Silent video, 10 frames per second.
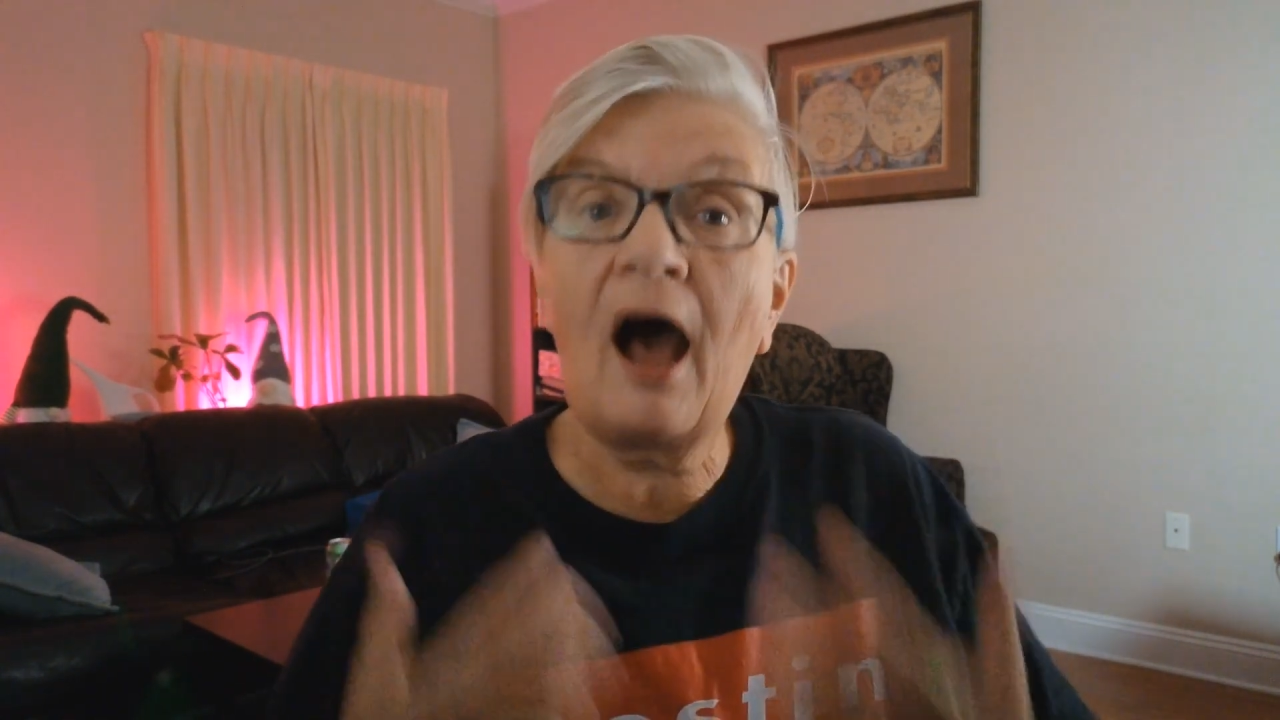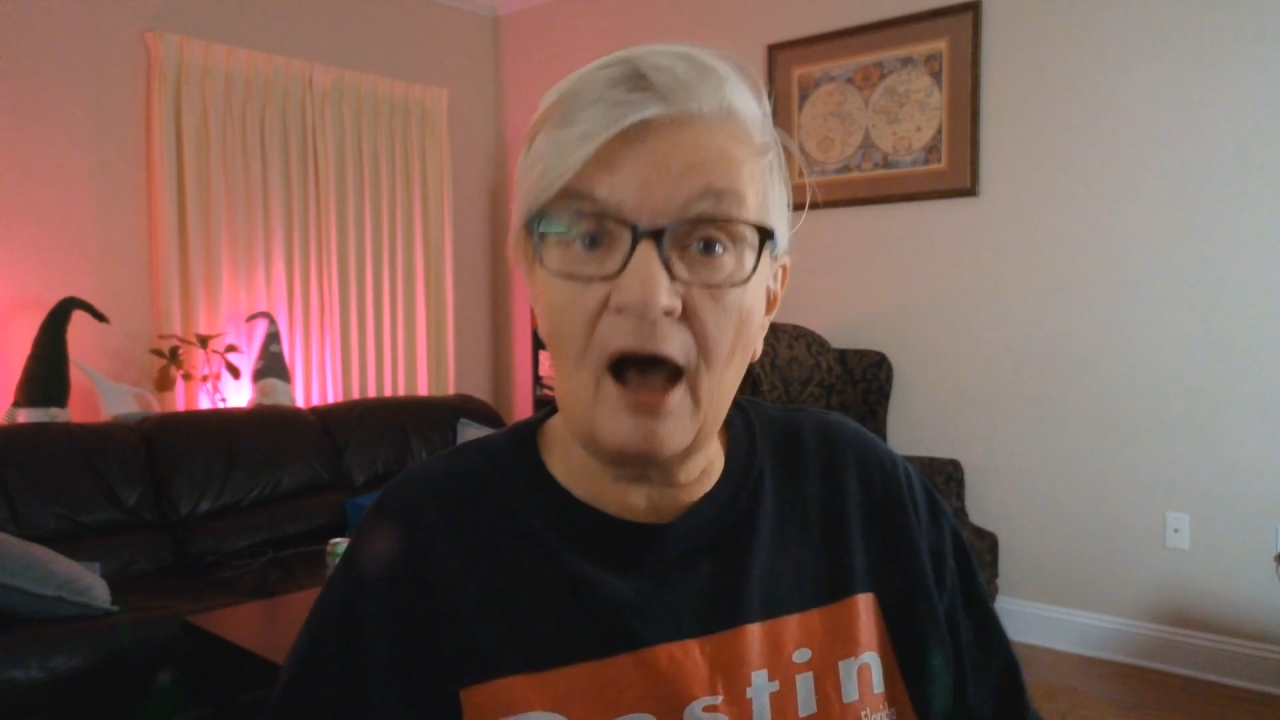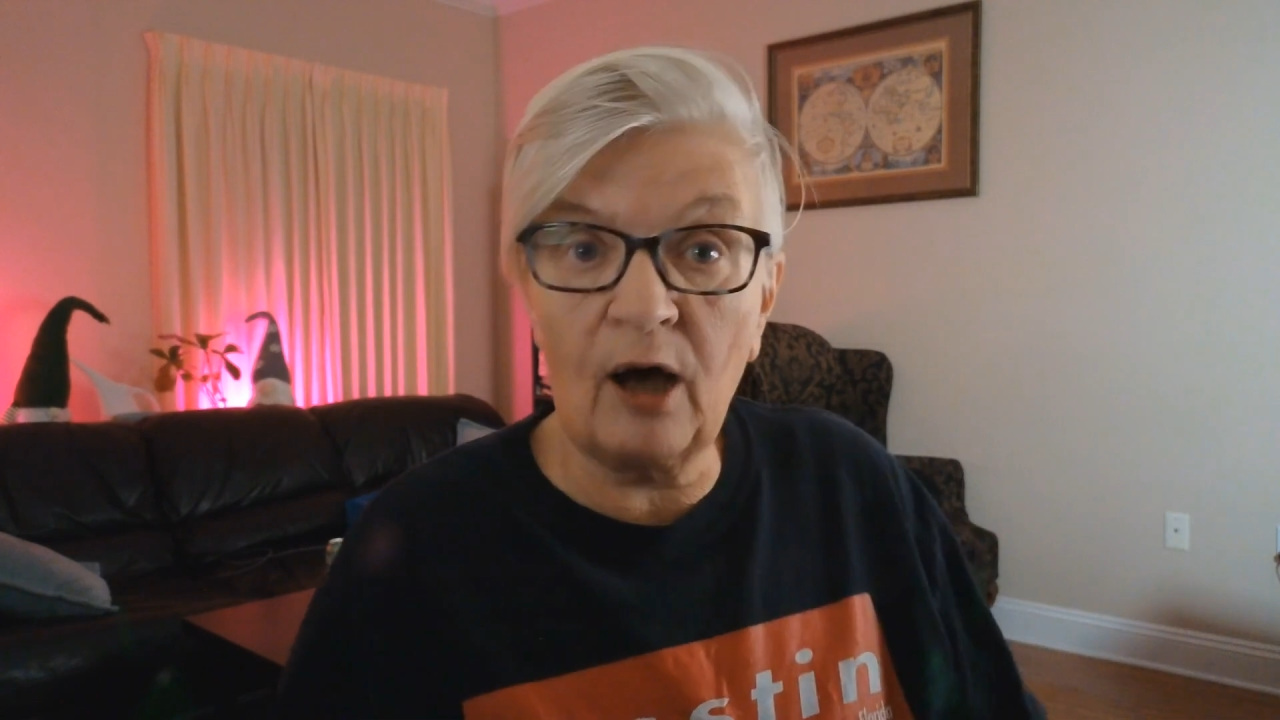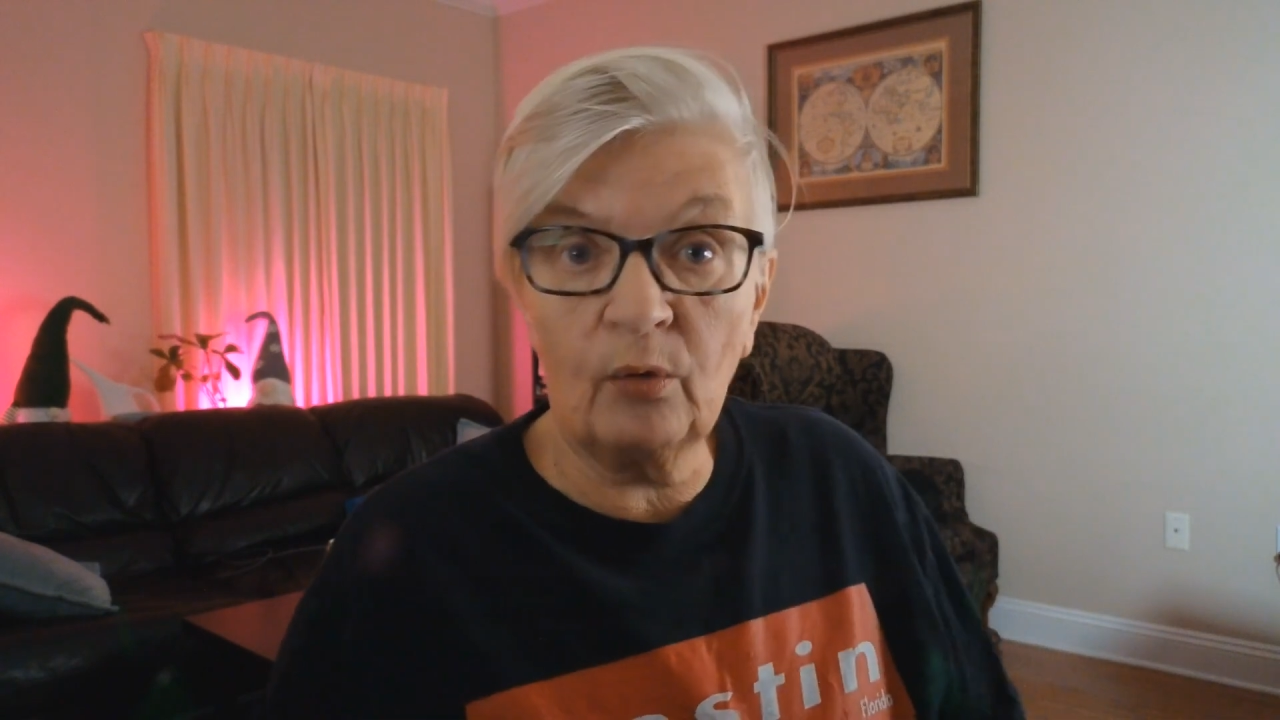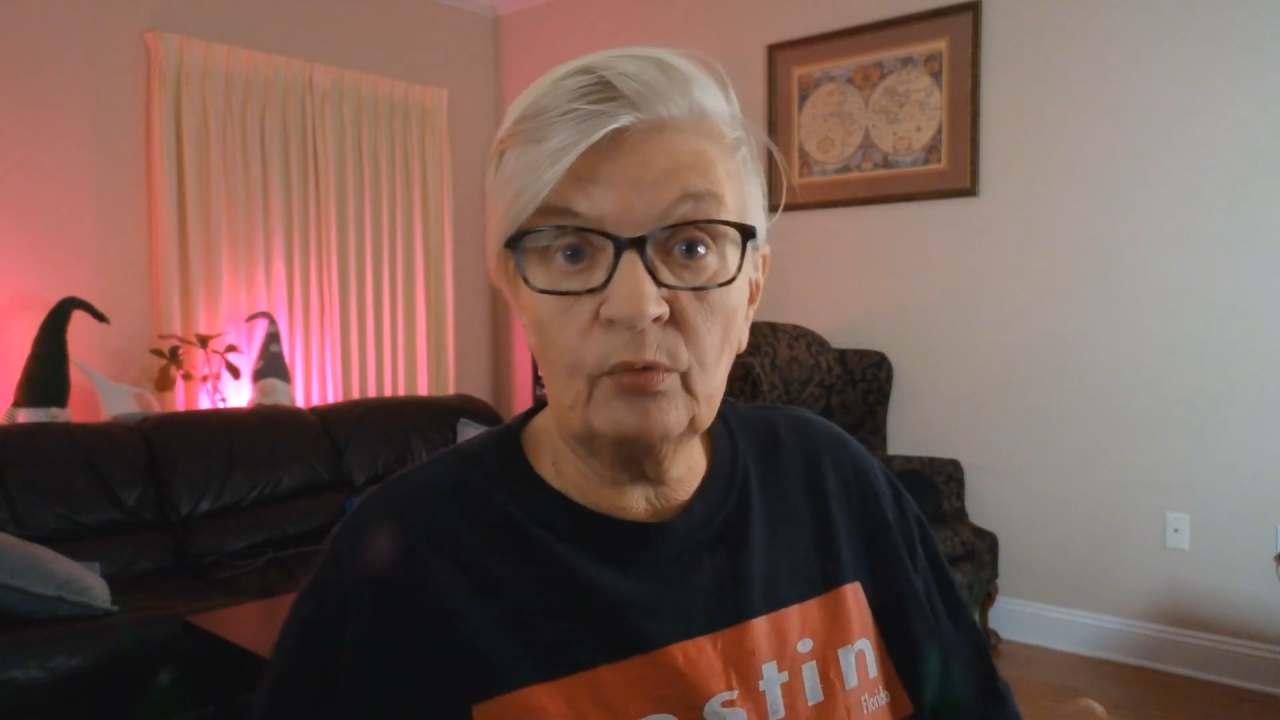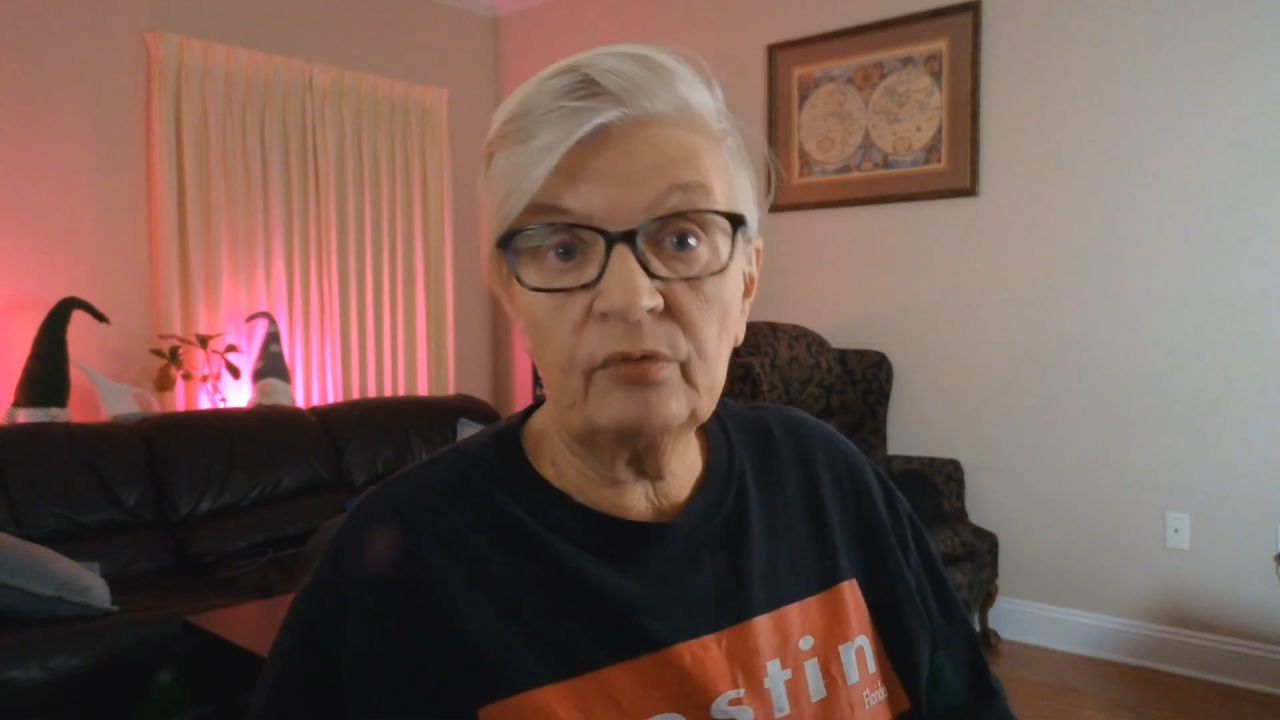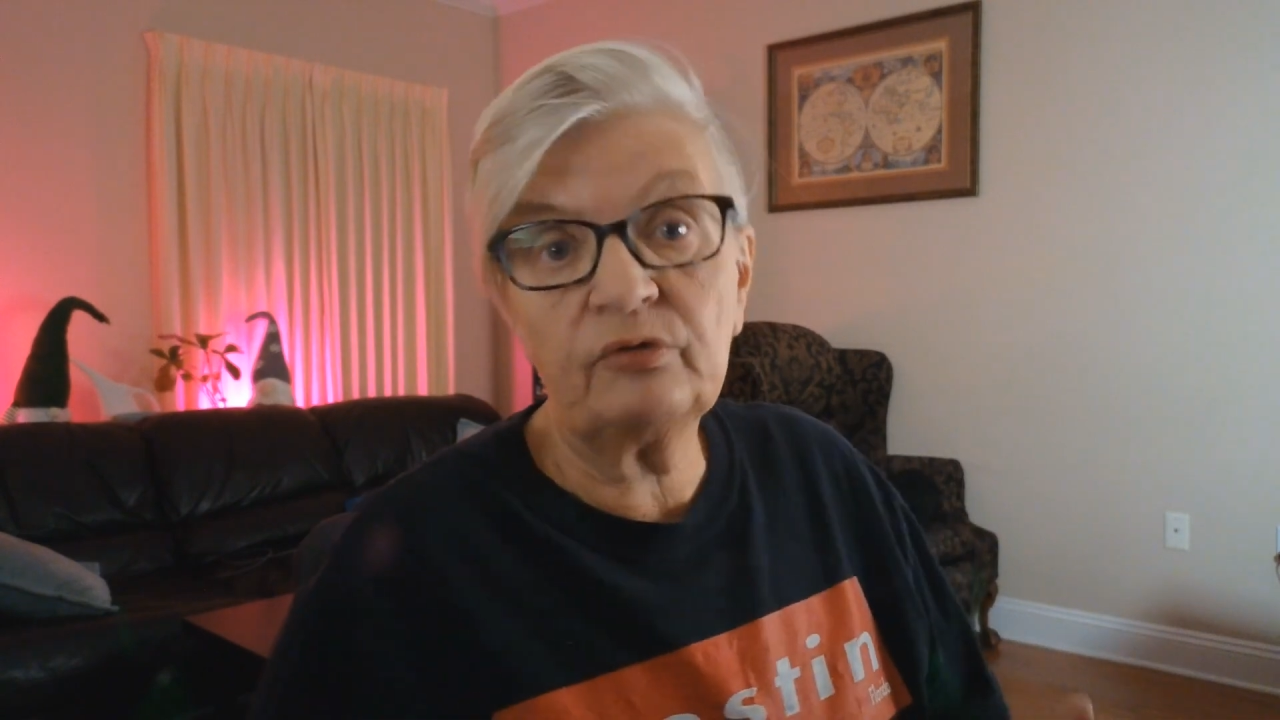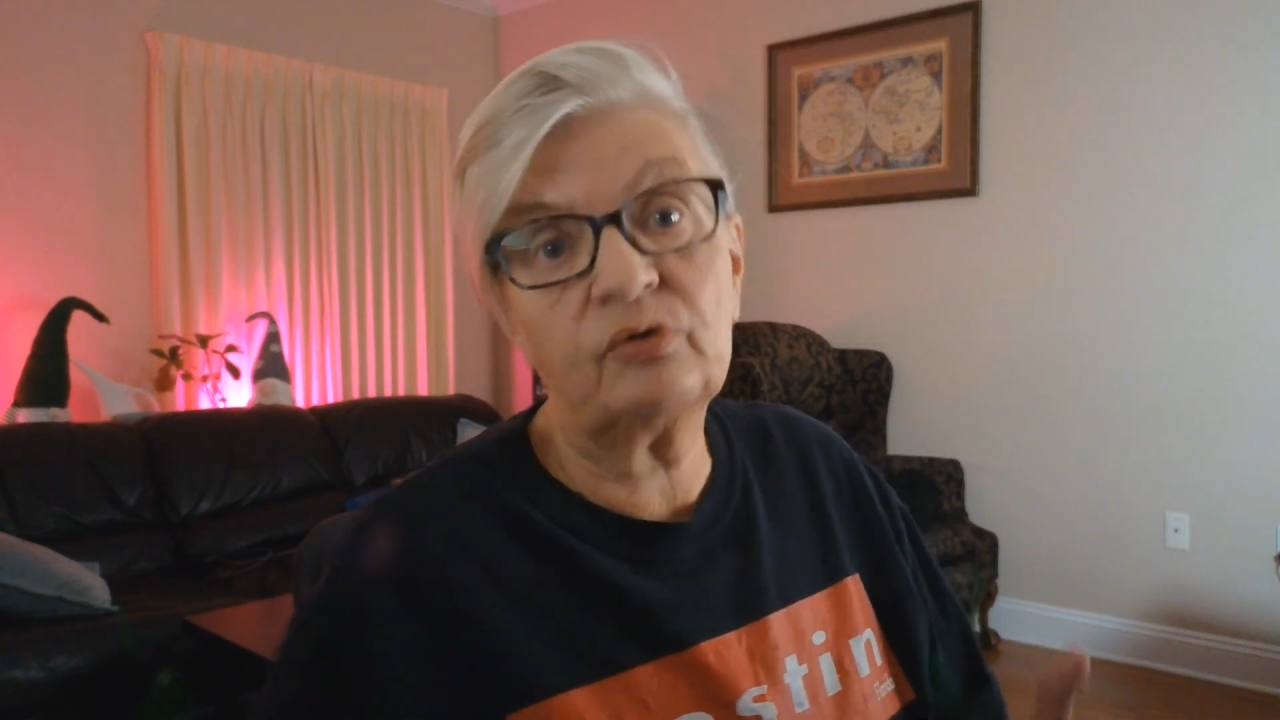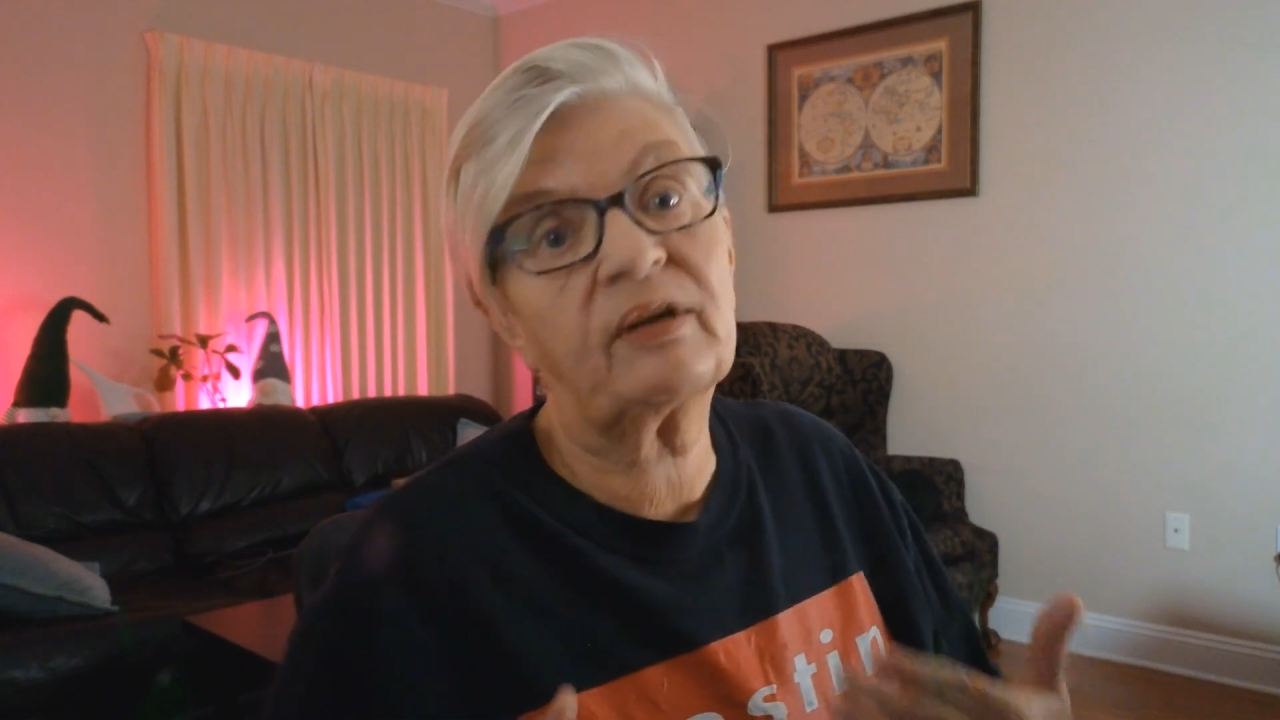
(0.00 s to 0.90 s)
how